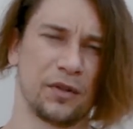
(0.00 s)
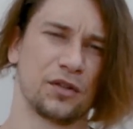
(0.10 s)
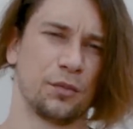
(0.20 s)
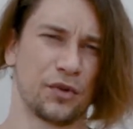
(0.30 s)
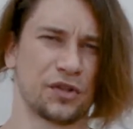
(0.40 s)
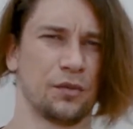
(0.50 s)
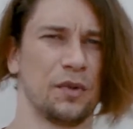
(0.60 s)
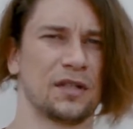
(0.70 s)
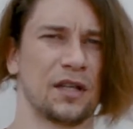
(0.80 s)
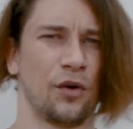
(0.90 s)
it's supposed to
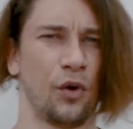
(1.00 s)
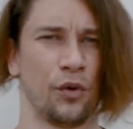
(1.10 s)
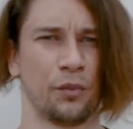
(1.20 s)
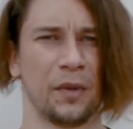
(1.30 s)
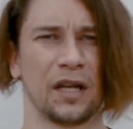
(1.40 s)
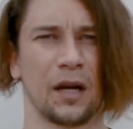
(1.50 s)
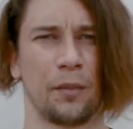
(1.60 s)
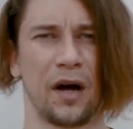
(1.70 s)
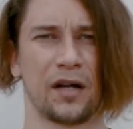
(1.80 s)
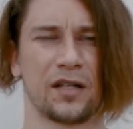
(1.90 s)
be their own makeup
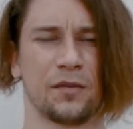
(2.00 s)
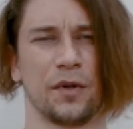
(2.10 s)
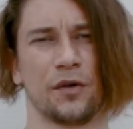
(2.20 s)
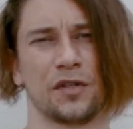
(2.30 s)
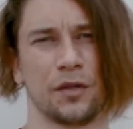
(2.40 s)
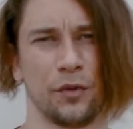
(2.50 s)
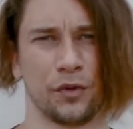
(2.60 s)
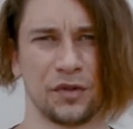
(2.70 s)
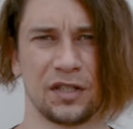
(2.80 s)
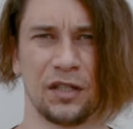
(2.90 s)
artist because they want
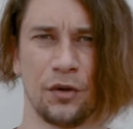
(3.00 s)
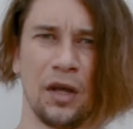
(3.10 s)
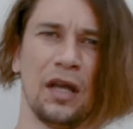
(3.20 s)
to see you